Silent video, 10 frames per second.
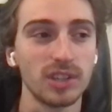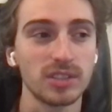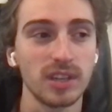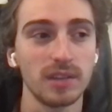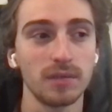
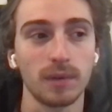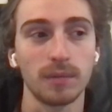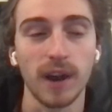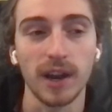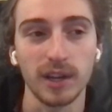just
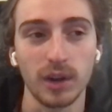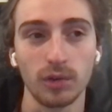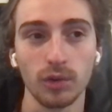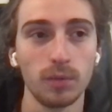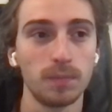from finding our
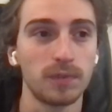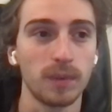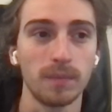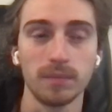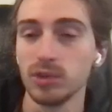group,
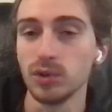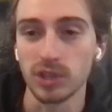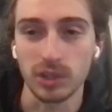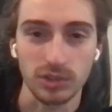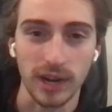from
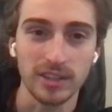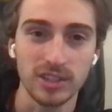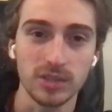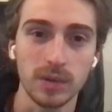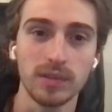using
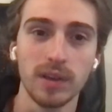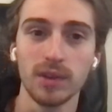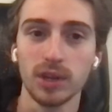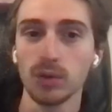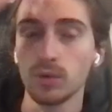strategies we've
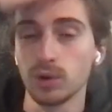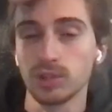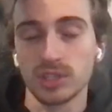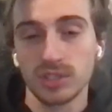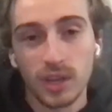given you, or
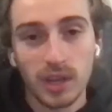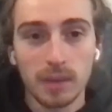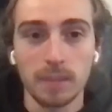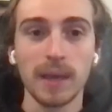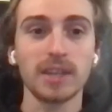just
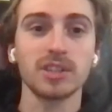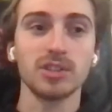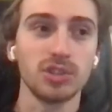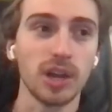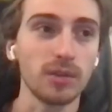picks
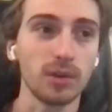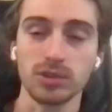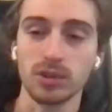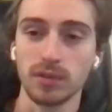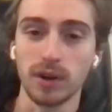in general
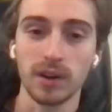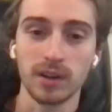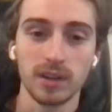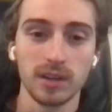so far?